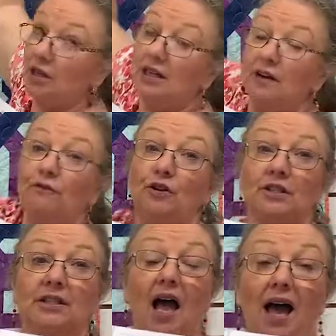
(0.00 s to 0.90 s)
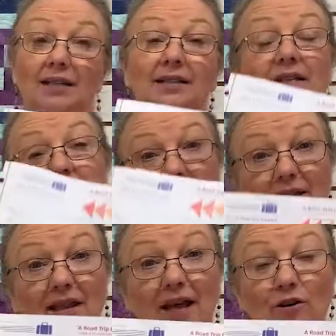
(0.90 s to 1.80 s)
the different sizes
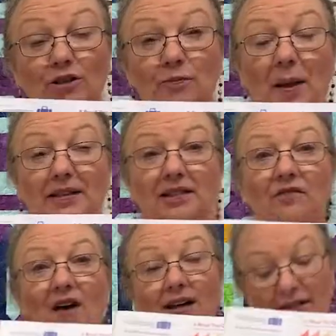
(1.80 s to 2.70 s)
that are specified.